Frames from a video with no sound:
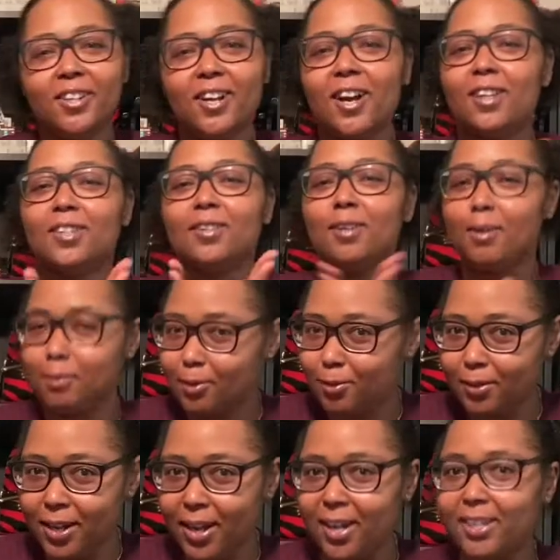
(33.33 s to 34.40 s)
I'm telling you
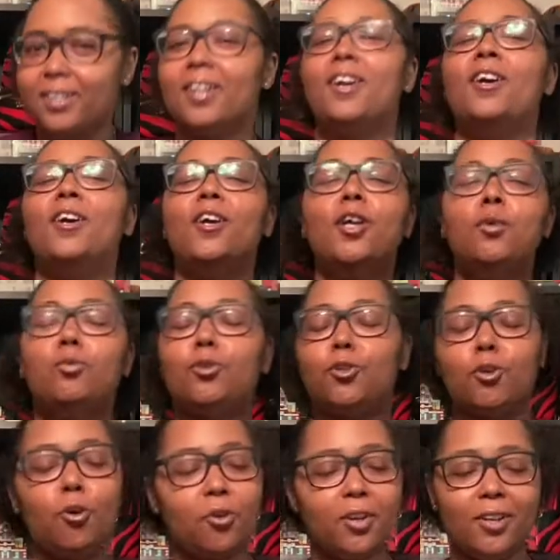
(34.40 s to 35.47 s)
guys, he was
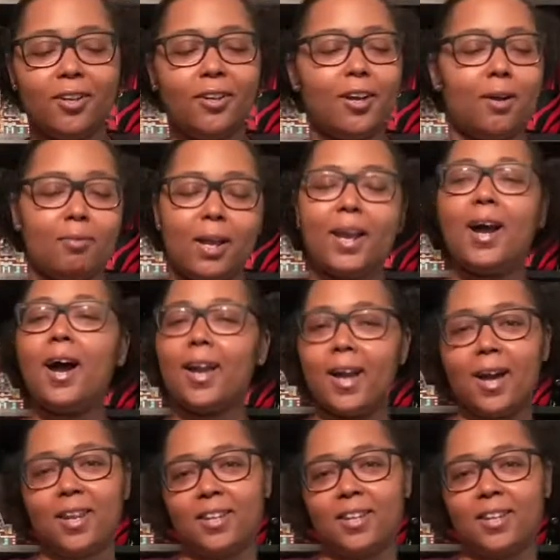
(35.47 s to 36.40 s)
so good. I'm like, I gotta